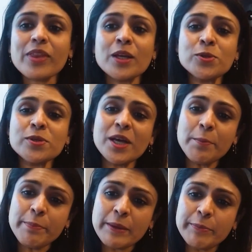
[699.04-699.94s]
So
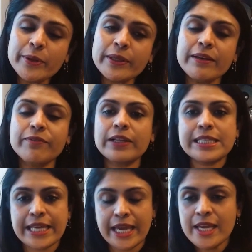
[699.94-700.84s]
some people, if
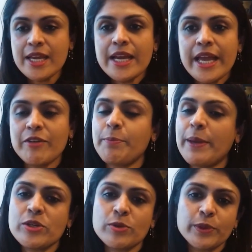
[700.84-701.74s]
let's say have a
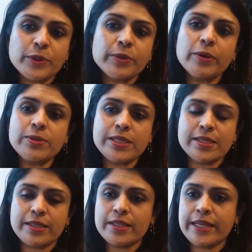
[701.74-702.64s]
patient with Crohn's
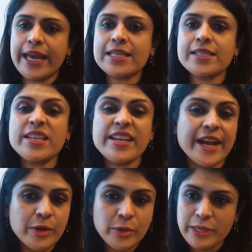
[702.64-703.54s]
disease and it has a
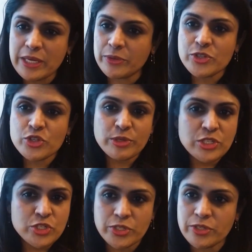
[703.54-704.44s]
narrowing or
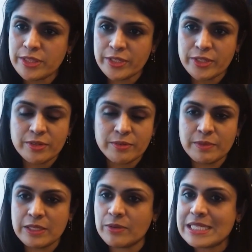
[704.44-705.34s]
stricture in their,
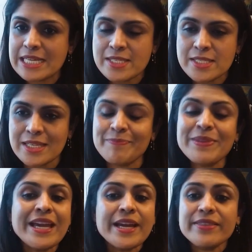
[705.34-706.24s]
intestine,
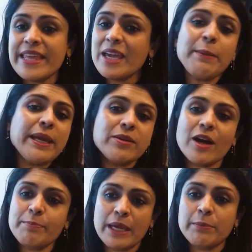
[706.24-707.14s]
they may
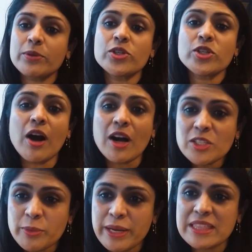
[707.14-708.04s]
not be able to
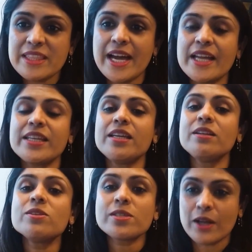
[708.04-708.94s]
tolerate that
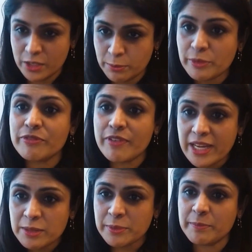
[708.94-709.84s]
insoluble
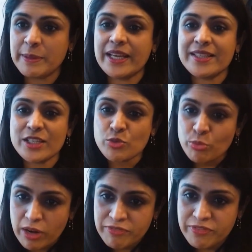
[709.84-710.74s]
fiber because it's
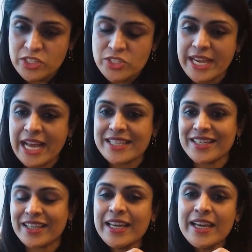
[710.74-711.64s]
roughage that has
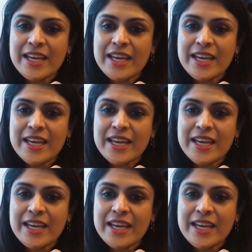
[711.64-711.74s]
to